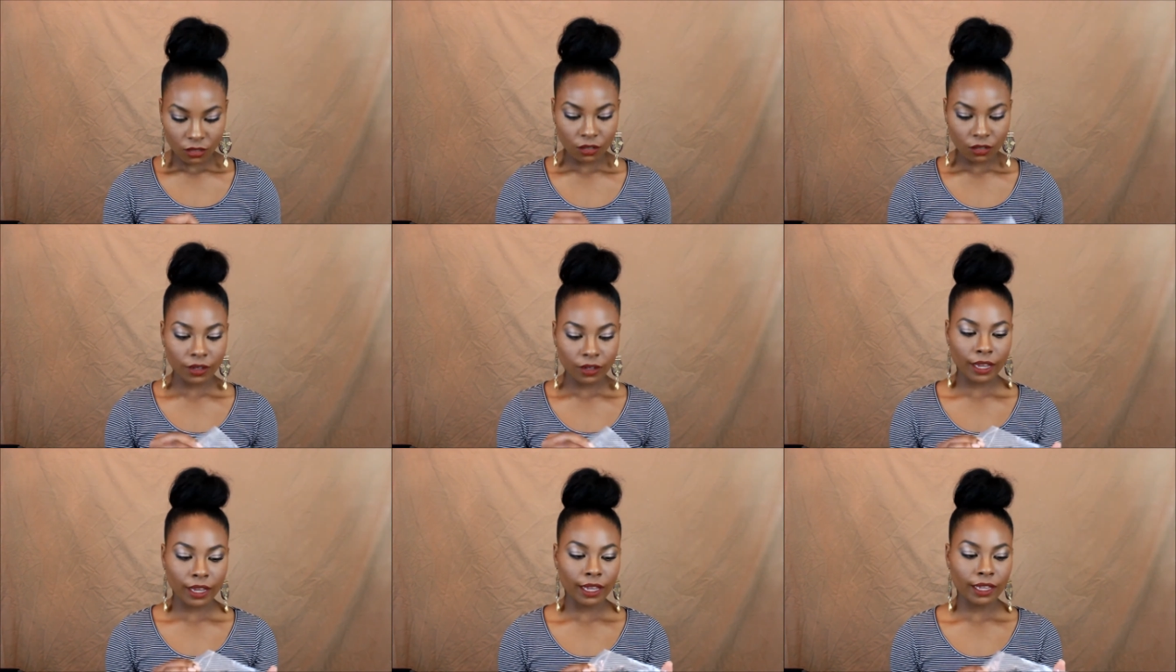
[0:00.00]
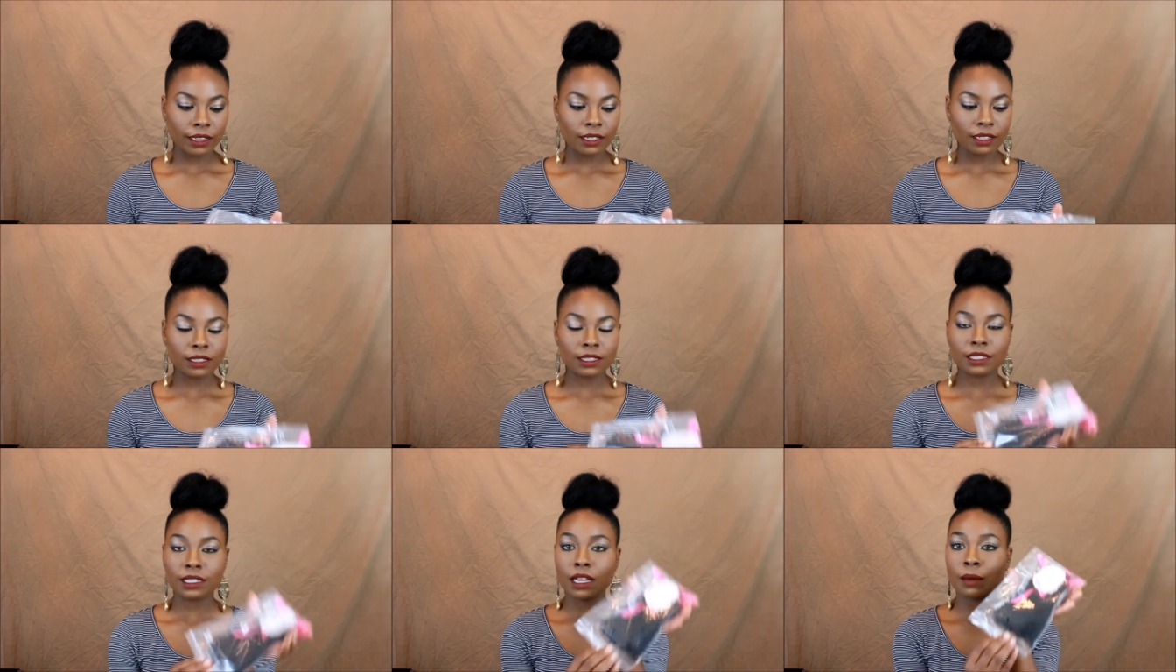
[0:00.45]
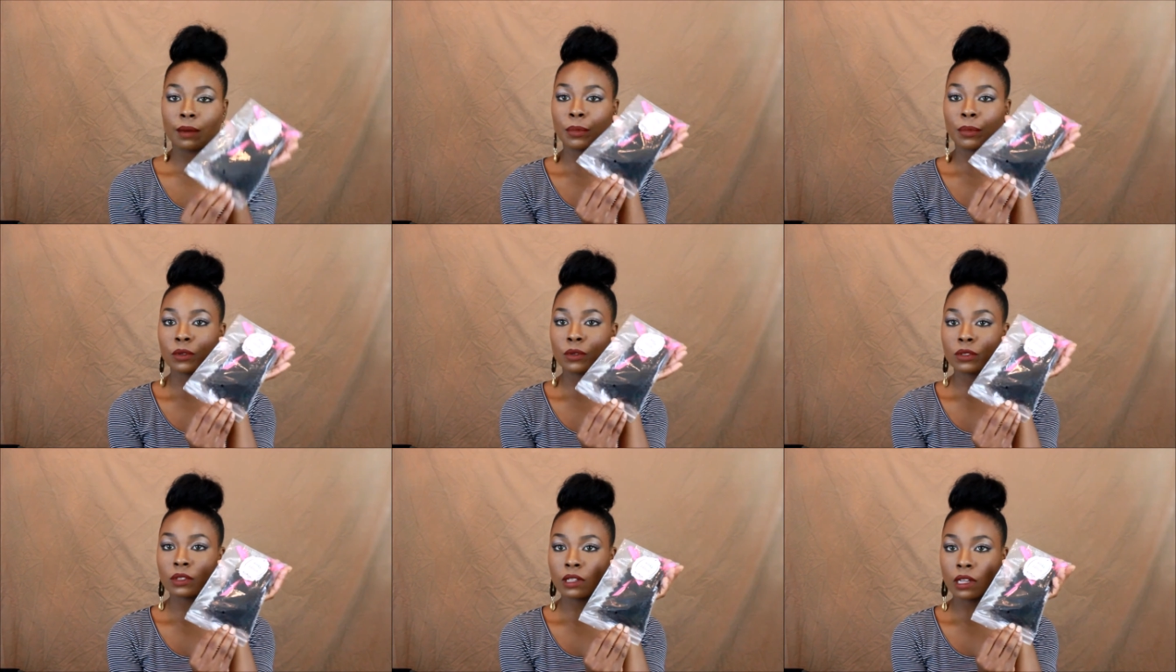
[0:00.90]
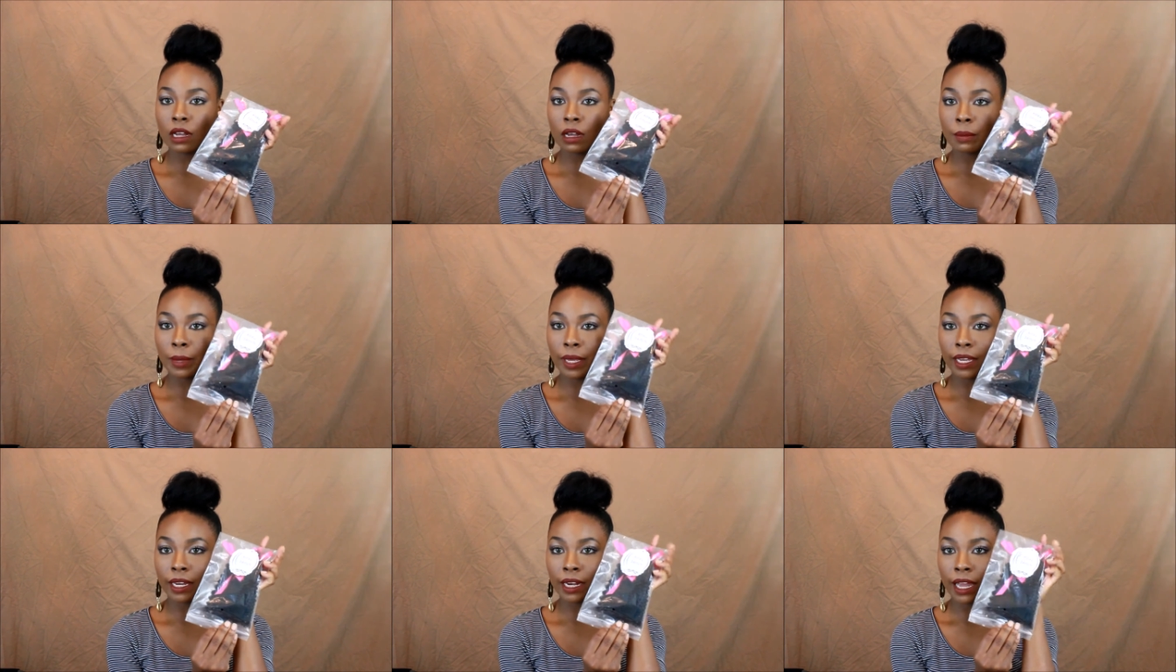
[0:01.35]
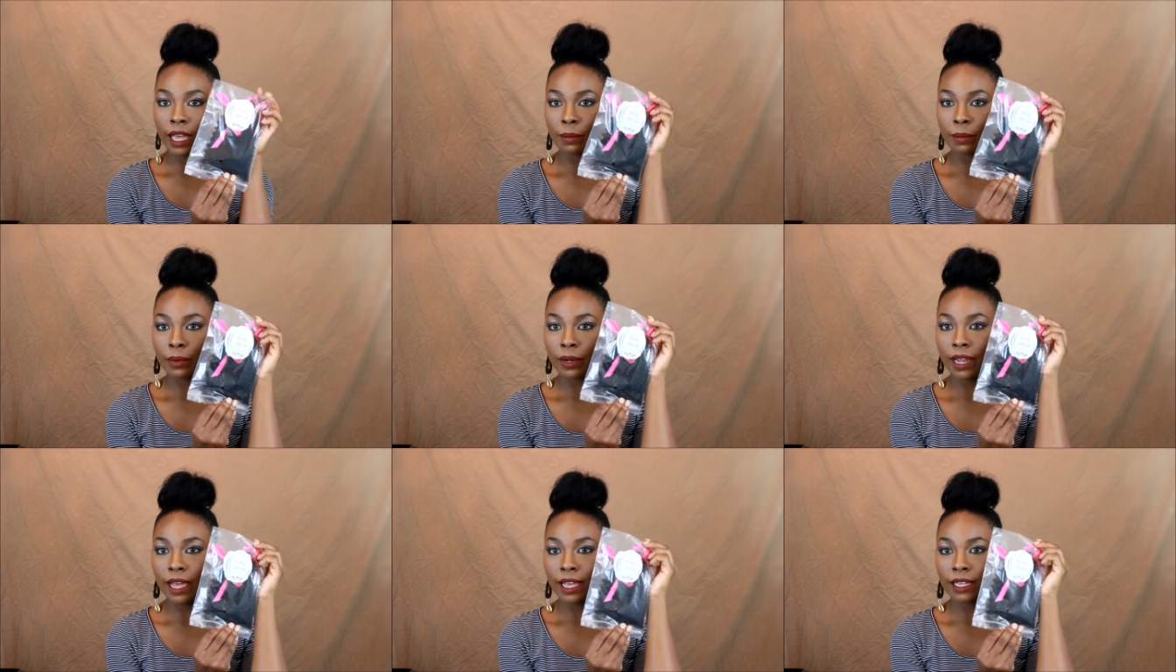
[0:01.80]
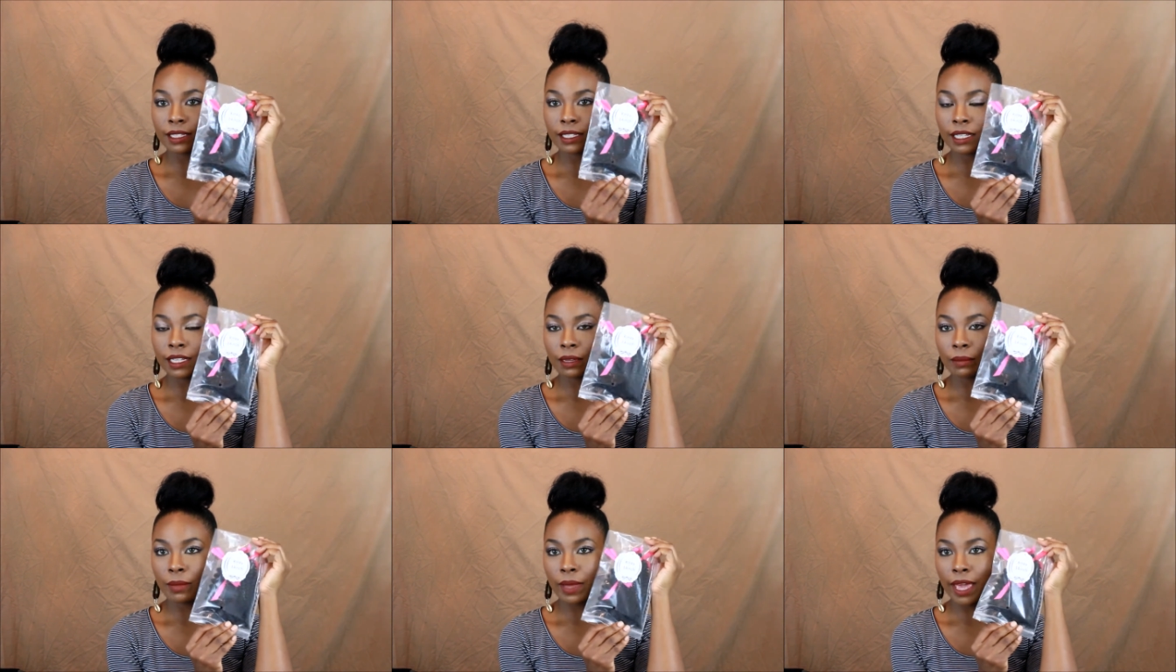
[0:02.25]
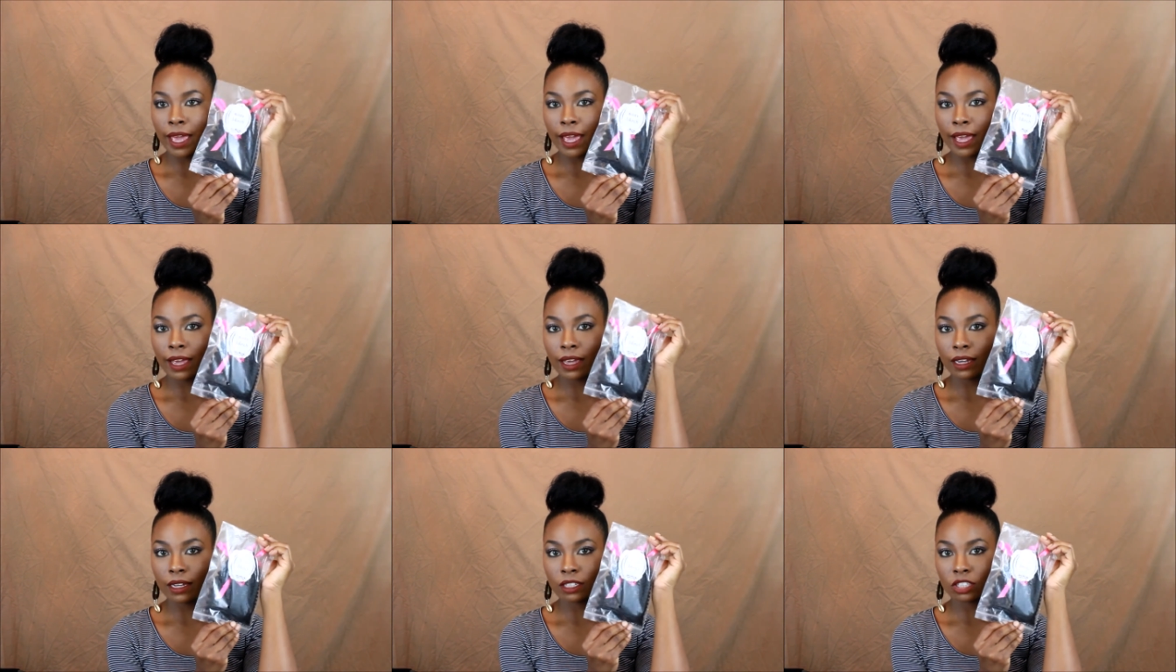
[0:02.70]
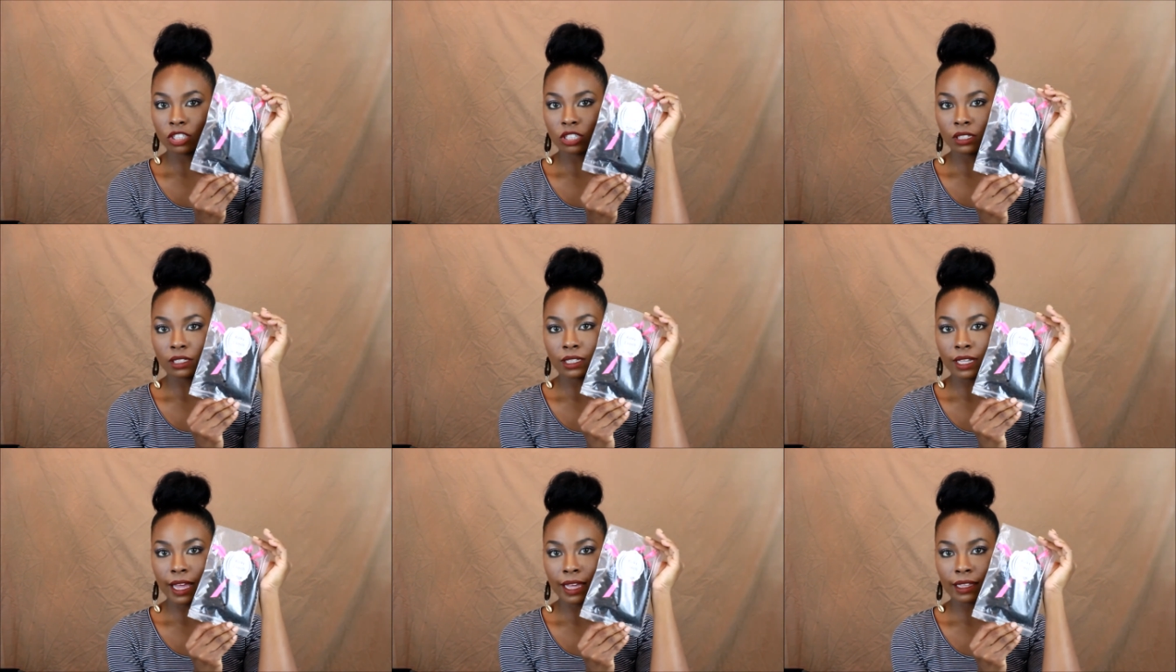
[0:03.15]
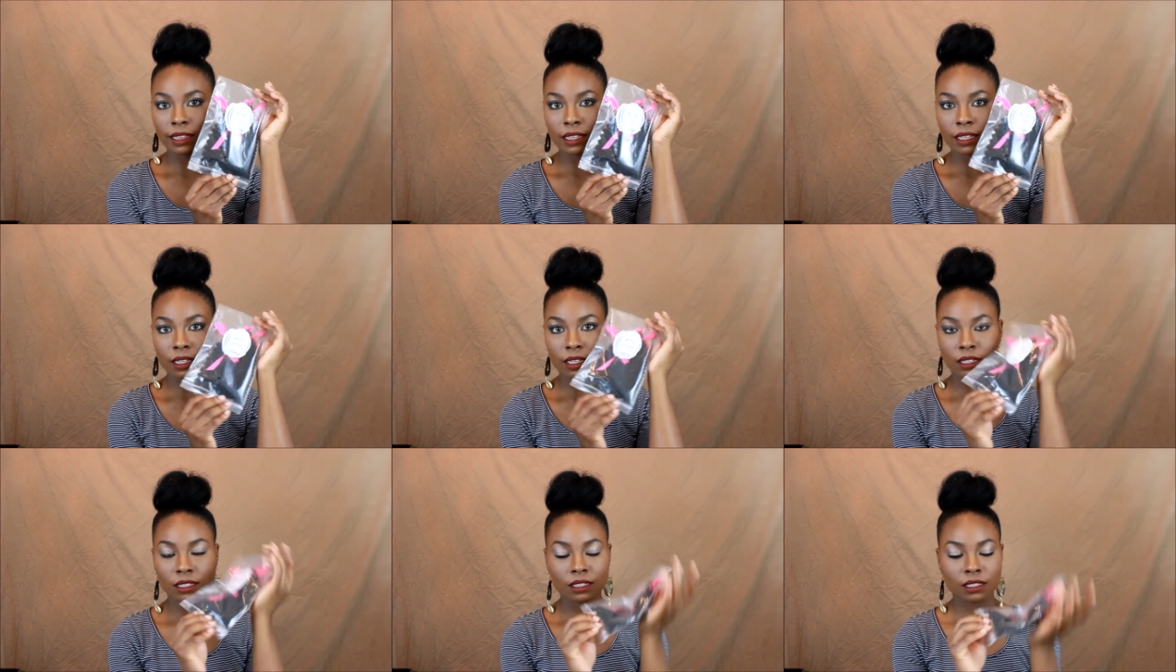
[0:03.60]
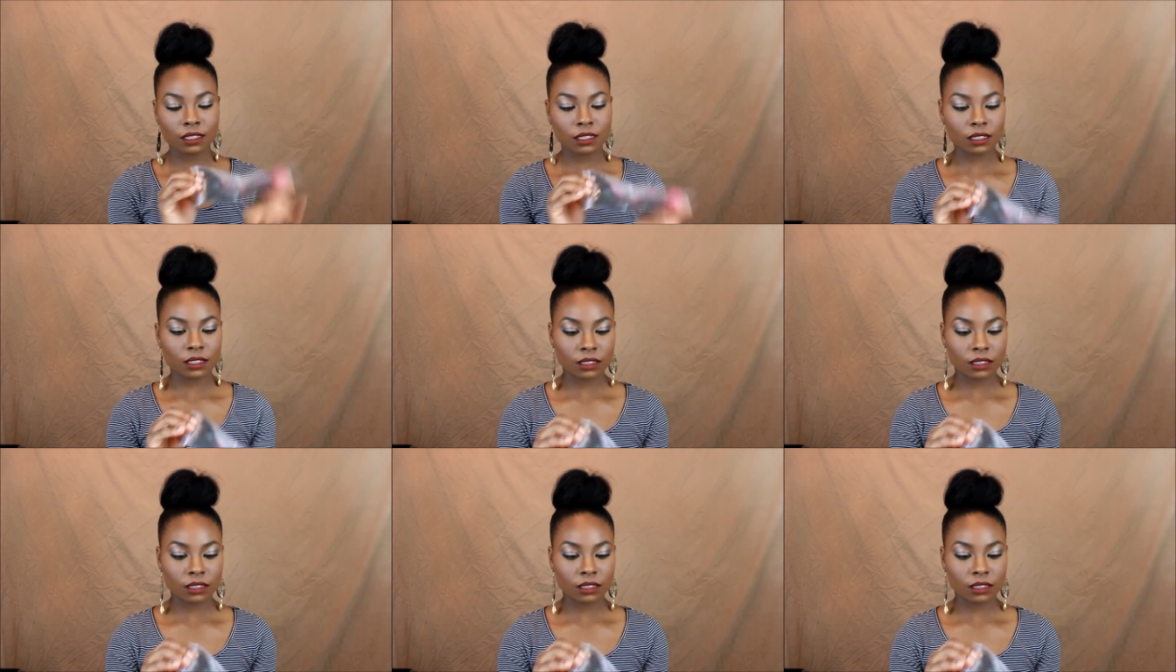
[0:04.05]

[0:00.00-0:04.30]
Okay, the samples come in a plastic bag just like this.